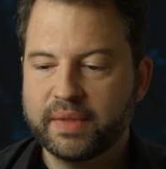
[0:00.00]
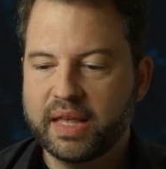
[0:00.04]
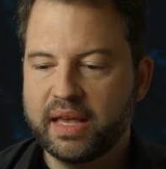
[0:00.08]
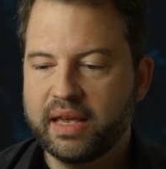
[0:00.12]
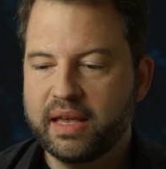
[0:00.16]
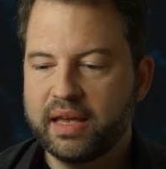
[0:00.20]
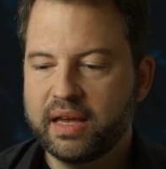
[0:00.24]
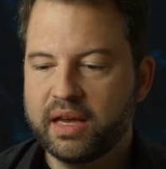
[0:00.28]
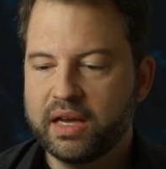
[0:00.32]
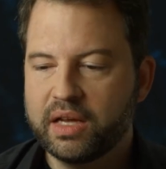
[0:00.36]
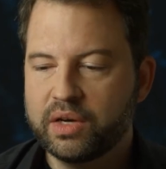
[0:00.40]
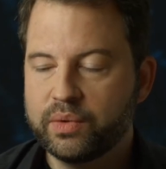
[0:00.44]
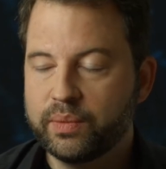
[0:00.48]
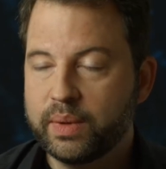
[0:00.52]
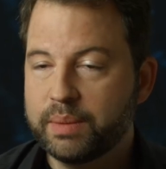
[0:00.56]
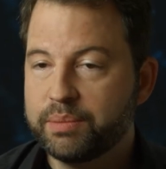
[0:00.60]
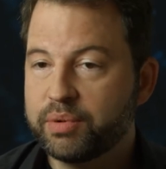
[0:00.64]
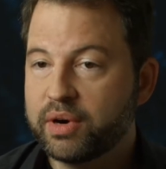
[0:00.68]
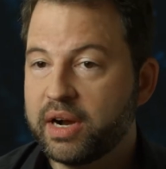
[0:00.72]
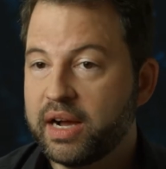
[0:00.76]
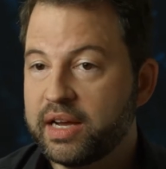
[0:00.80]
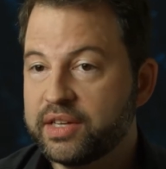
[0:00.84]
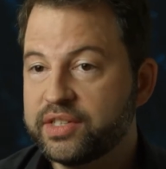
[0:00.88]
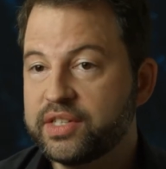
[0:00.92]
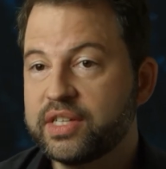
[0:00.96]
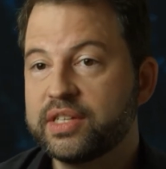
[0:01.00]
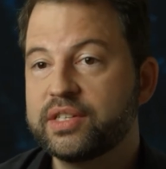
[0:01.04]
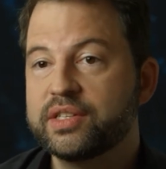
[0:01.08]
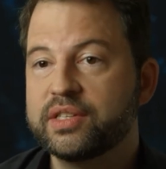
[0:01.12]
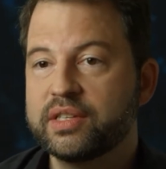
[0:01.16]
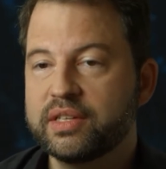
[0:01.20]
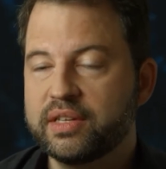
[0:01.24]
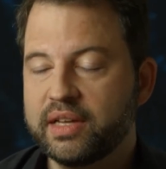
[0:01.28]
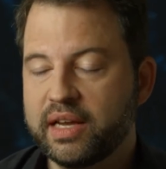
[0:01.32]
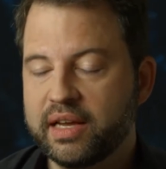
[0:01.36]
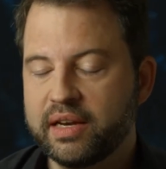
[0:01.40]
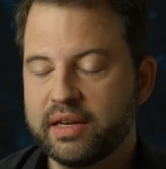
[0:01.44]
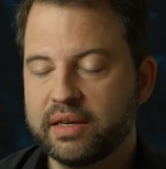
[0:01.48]
and we processed
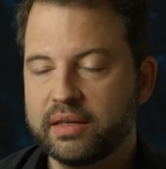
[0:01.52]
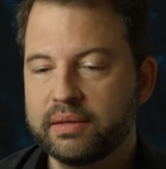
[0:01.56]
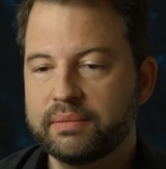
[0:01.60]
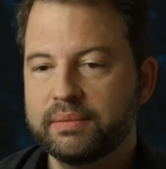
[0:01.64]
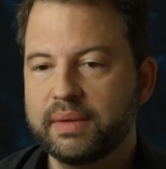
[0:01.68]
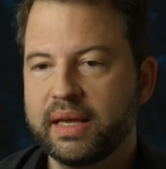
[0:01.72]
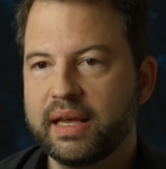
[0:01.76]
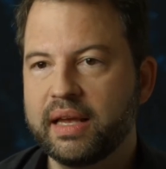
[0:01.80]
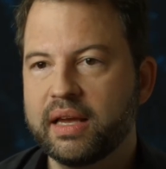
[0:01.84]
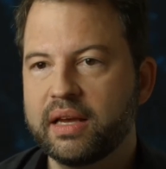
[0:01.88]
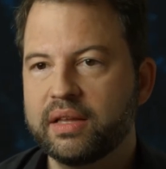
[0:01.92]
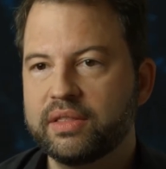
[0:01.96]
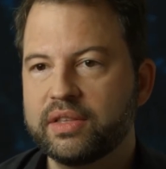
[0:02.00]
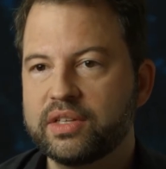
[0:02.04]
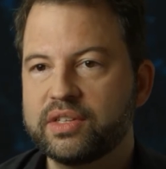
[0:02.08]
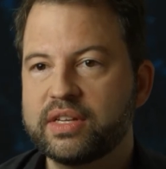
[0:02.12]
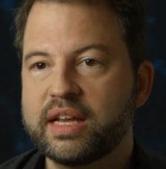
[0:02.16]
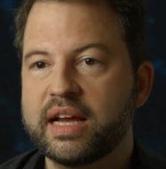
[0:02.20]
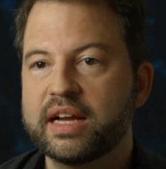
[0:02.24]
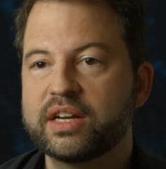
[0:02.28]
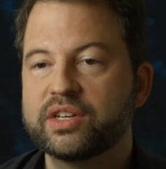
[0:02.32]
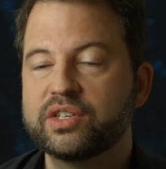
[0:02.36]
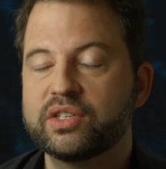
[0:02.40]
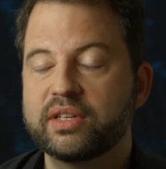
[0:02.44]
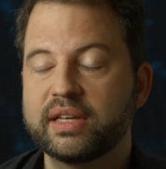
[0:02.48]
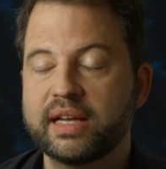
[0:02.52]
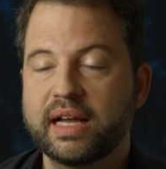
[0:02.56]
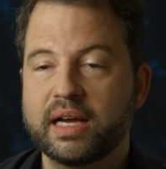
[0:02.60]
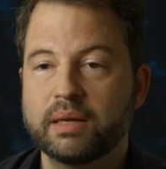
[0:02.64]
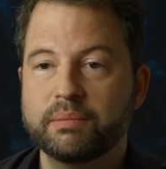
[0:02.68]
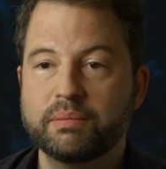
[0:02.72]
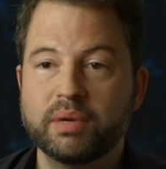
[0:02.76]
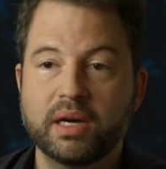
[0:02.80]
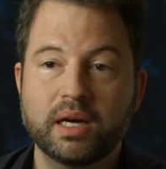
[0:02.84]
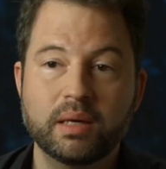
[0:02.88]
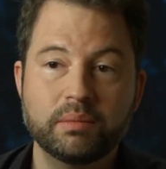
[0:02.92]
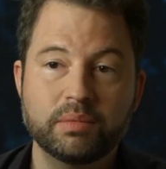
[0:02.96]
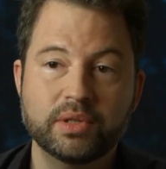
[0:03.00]
the data, and this actually
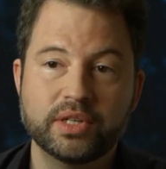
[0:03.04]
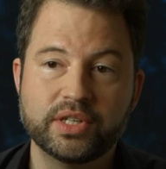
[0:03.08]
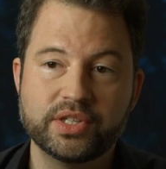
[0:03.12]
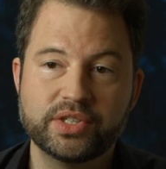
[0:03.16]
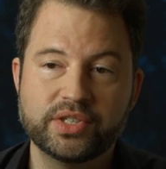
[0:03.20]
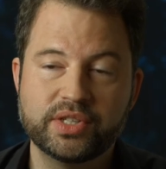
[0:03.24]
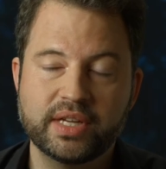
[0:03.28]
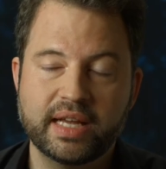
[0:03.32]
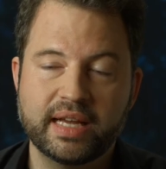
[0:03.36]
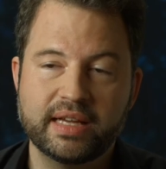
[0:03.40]
got published